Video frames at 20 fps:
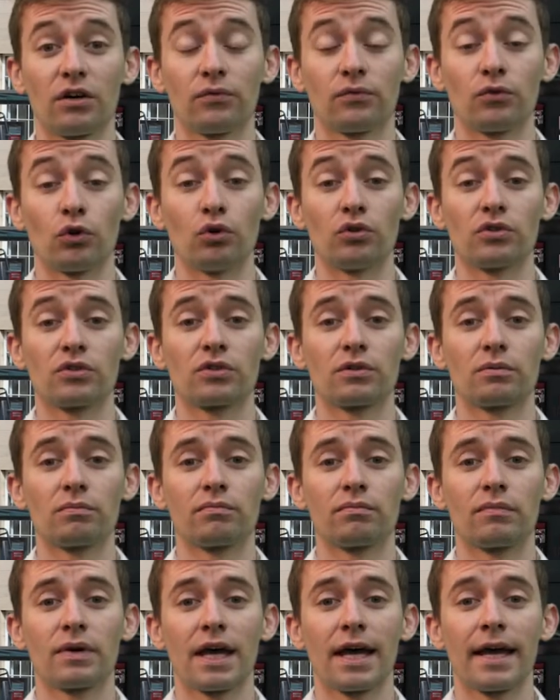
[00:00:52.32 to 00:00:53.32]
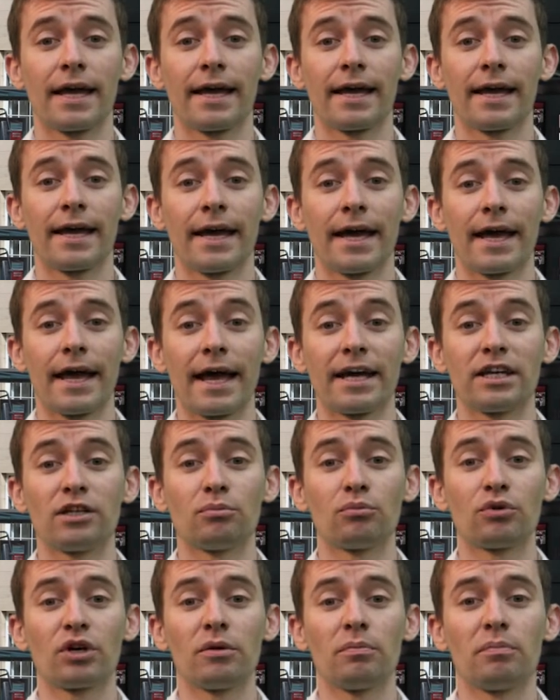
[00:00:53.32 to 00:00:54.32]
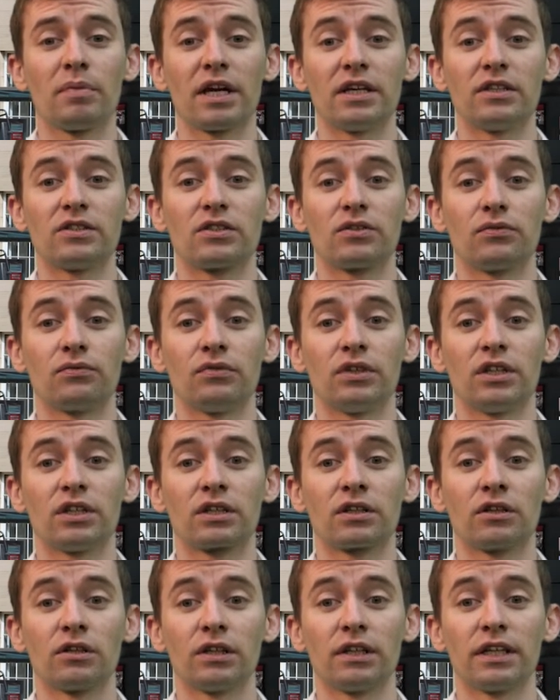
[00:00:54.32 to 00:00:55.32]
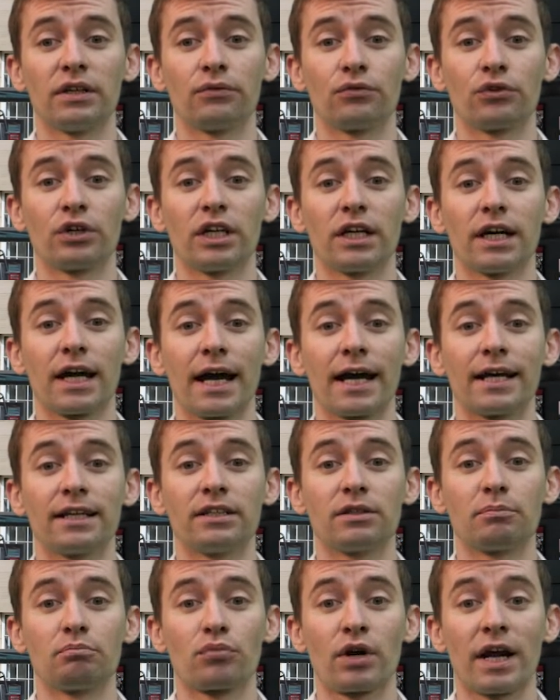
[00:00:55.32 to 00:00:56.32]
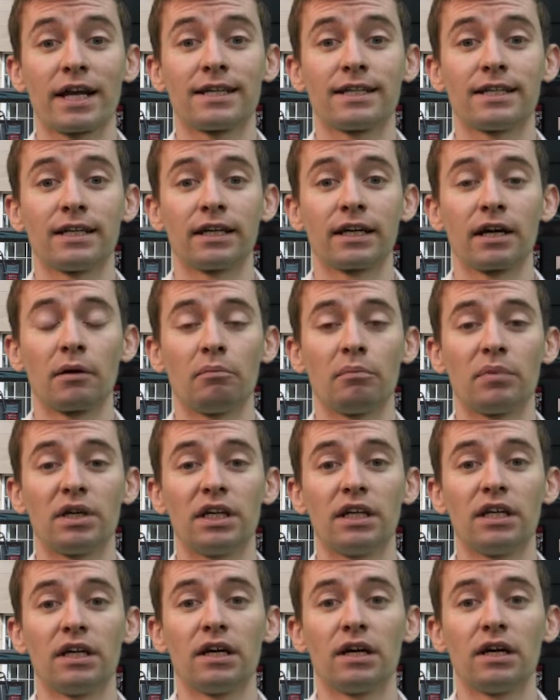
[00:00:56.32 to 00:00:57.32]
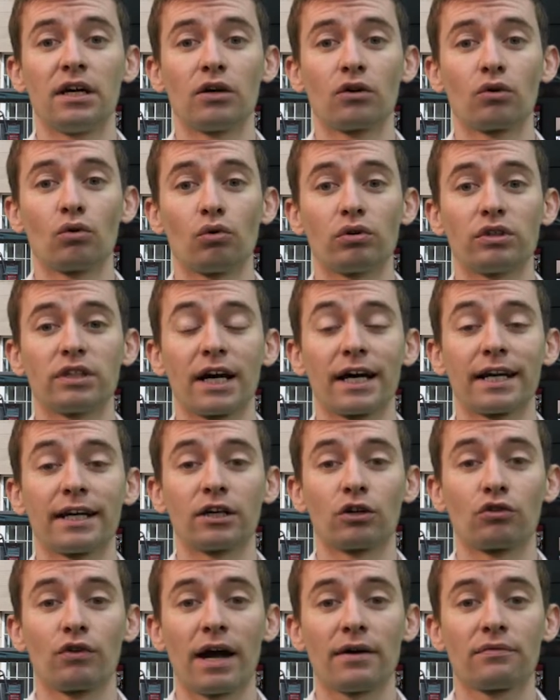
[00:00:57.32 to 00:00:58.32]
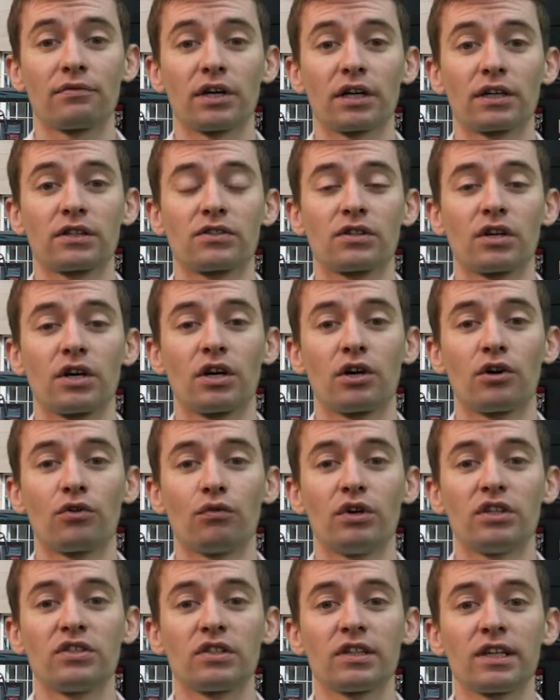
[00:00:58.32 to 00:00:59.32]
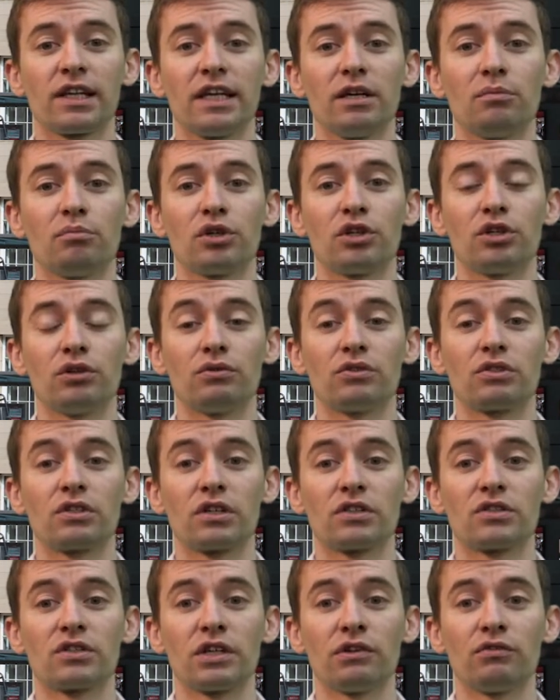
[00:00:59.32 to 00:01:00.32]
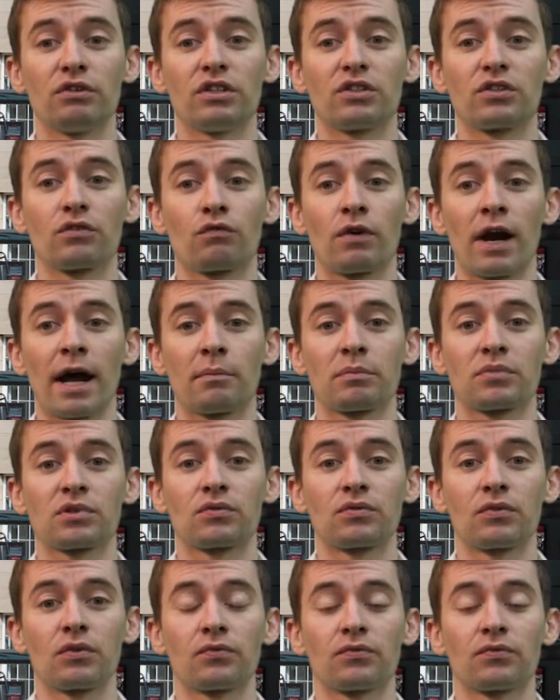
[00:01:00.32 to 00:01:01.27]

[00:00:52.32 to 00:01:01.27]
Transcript: First, Edinburgh-based vehicle livery and branding company Gordana Graphics recently produced a series of wraps for